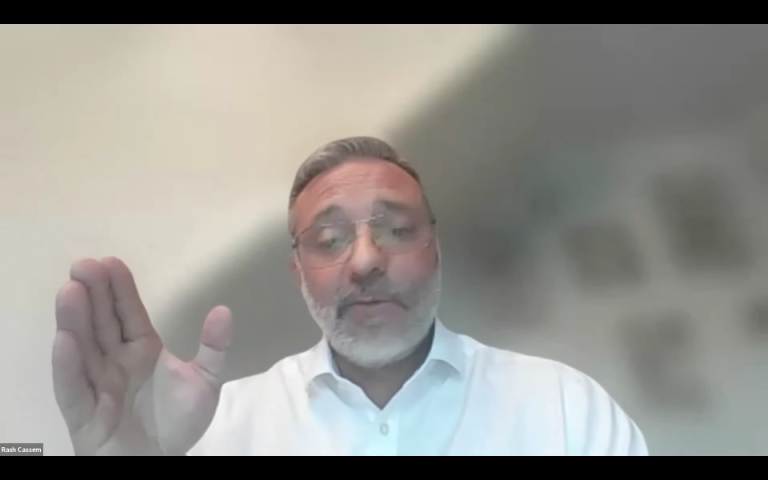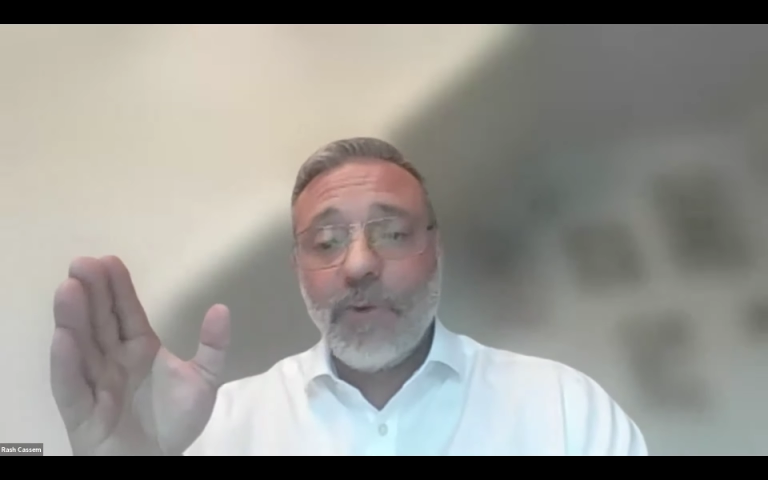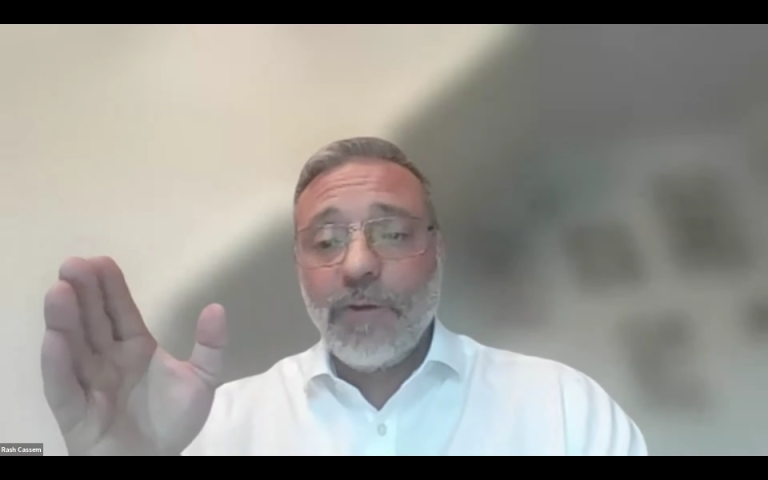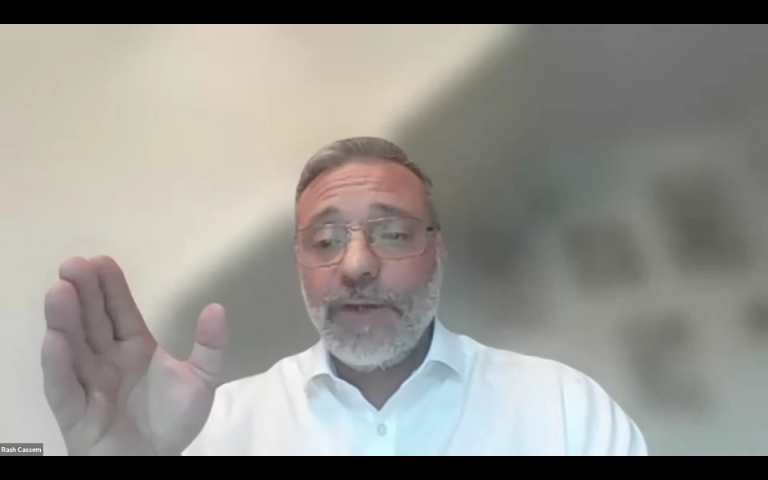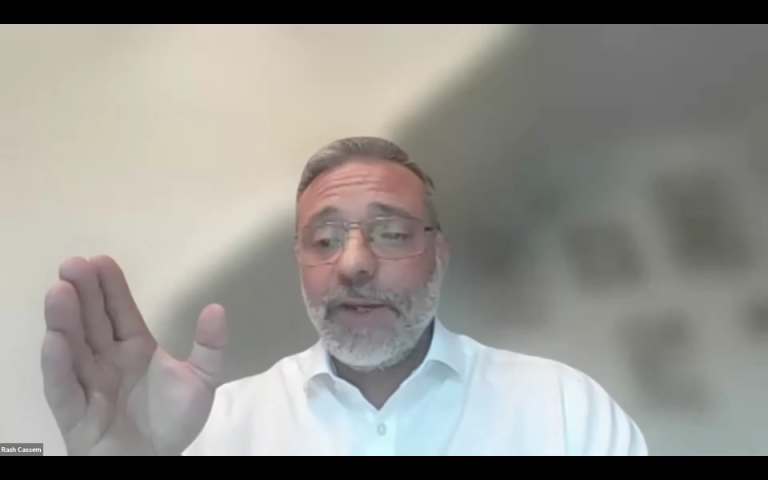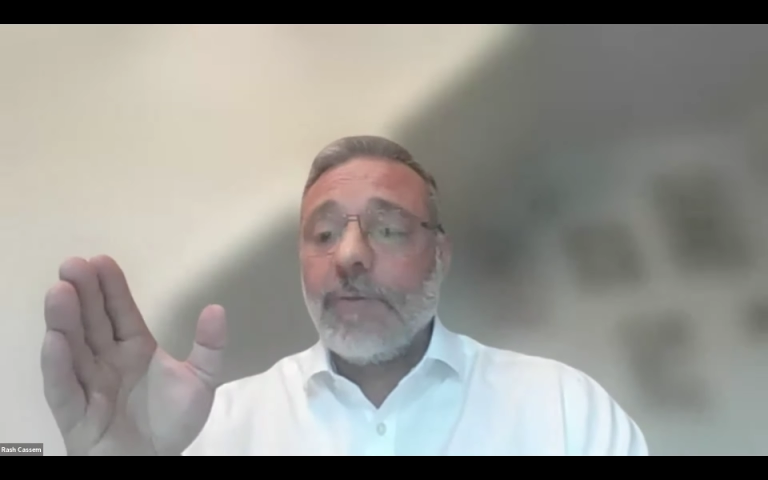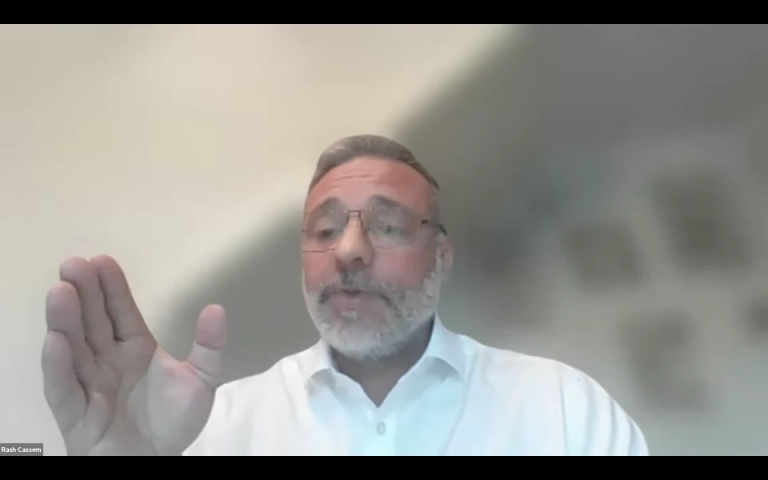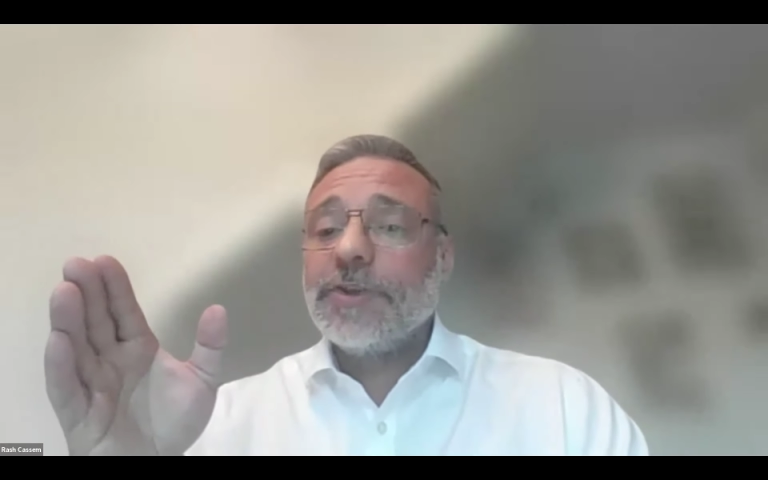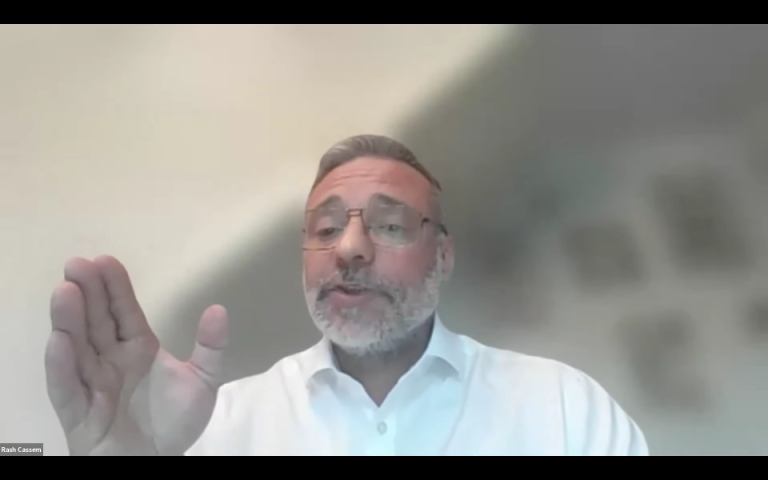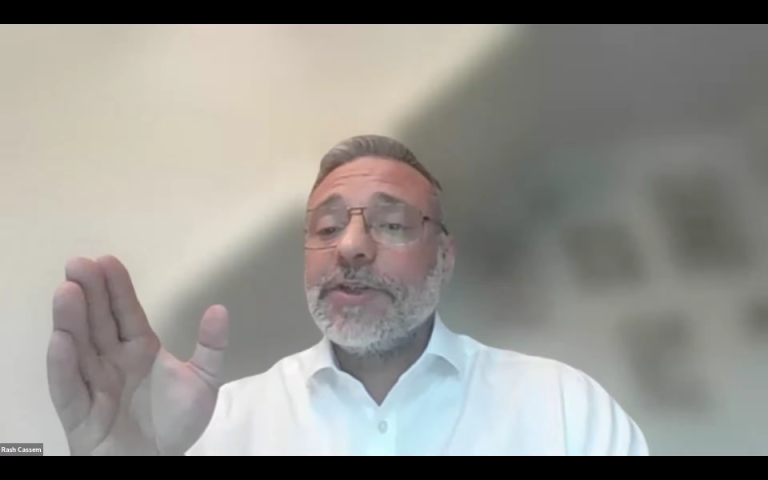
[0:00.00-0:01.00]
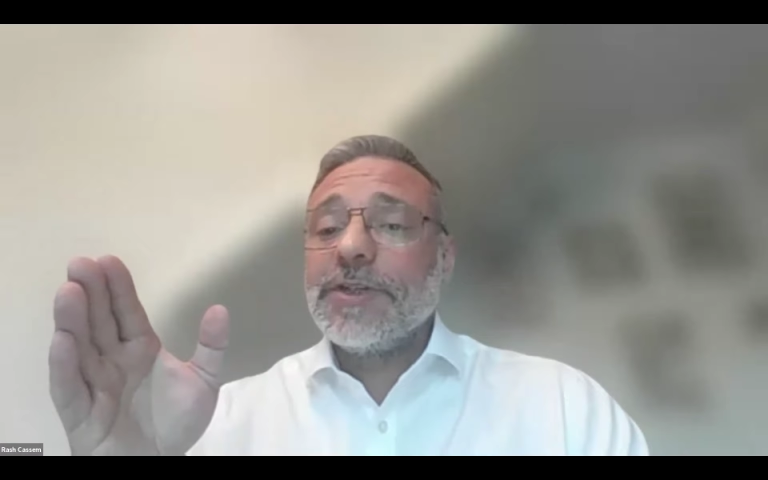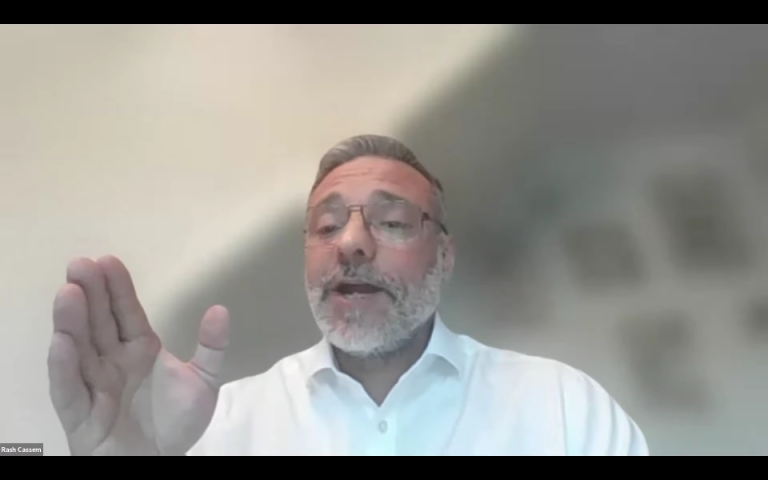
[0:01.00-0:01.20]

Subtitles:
what the options